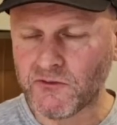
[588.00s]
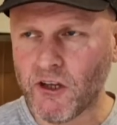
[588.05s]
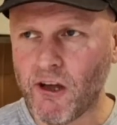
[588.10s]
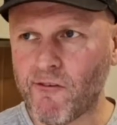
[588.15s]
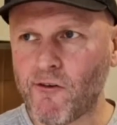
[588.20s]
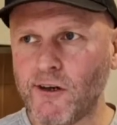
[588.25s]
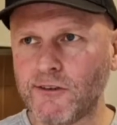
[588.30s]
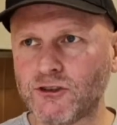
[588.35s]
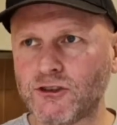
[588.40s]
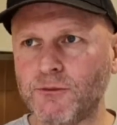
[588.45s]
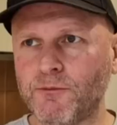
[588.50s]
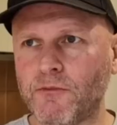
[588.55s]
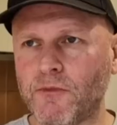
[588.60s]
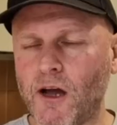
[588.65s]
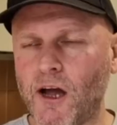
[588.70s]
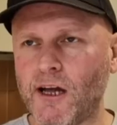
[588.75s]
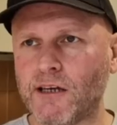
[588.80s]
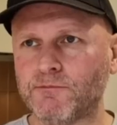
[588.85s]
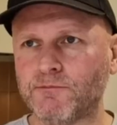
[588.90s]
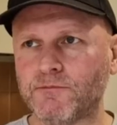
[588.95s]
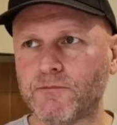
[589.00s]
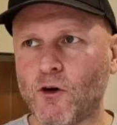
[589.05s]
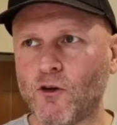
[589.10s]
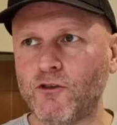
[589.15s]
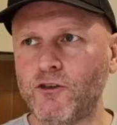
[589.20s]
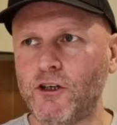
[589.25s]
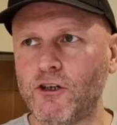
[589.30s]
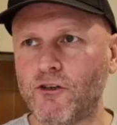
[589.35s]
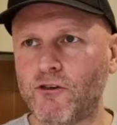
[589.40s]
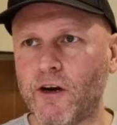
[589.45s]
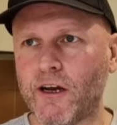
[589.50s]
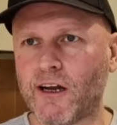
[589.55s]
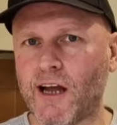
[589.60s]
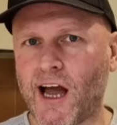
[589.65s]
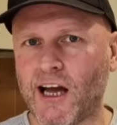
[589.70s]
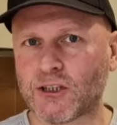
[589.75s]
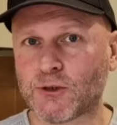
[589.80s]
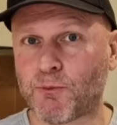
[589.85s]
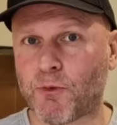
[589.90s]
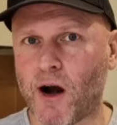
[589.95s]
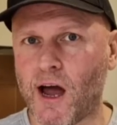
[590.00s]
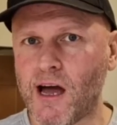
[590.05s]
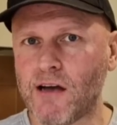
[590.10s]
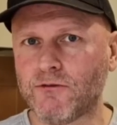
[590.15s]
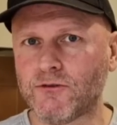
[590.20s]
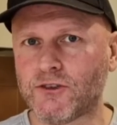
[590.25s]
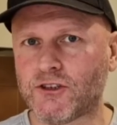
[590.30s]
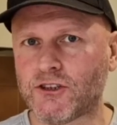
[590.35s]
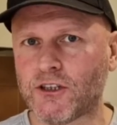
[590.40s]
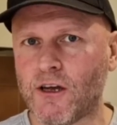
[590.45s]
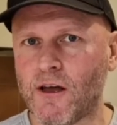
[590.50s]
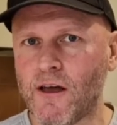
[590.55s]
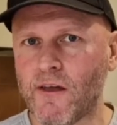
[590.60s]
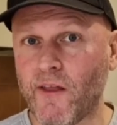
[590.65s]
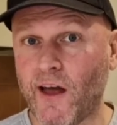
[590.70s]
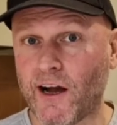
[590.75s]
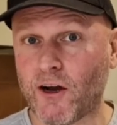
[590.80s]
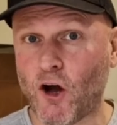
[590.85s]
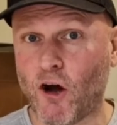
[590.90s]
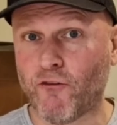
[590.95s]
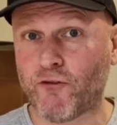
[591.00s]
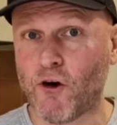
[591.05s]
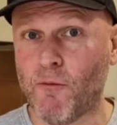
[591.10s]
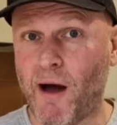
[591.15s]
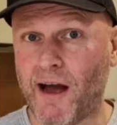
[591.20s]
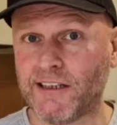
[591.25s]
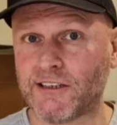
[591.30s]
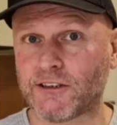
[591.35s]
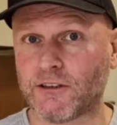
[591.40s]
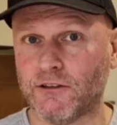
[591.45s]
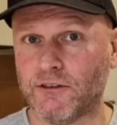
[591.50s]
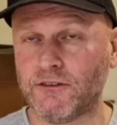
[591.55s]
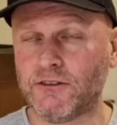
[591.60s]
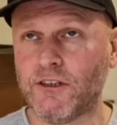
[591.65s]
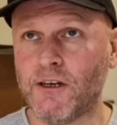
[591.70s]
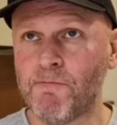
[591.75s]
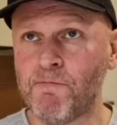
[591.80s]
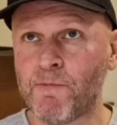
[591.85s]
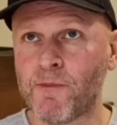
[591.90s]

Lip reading: I've got some onion ring hash browns that I got from Iceland.